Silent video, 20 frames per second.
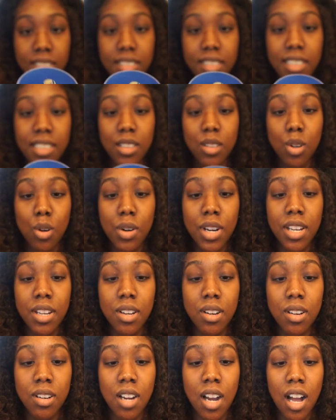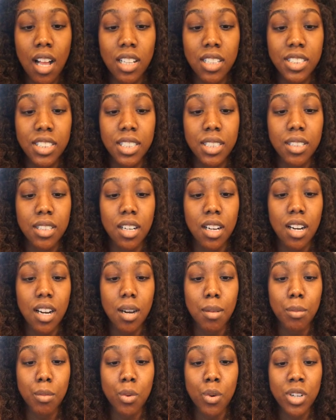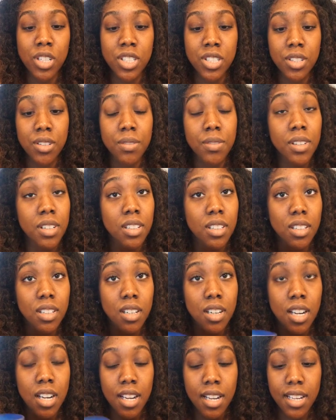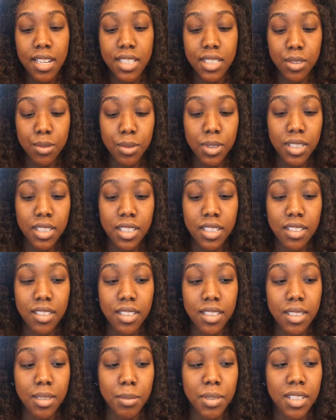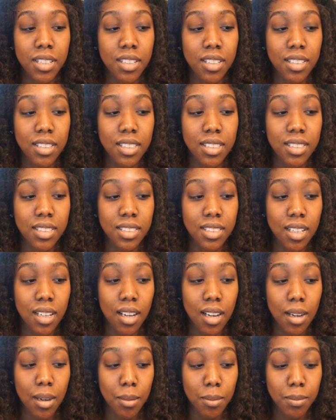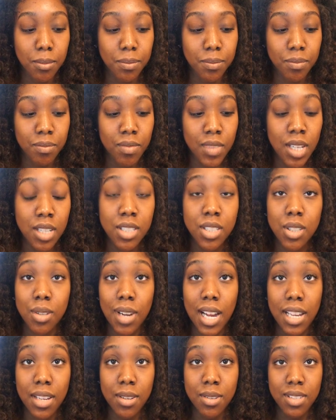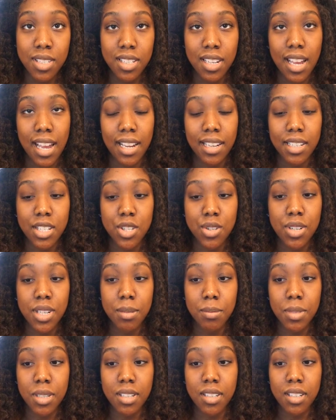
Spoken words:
the L'Oreal Collagen Moisture Filler. It's really good because so I use an acne treatment,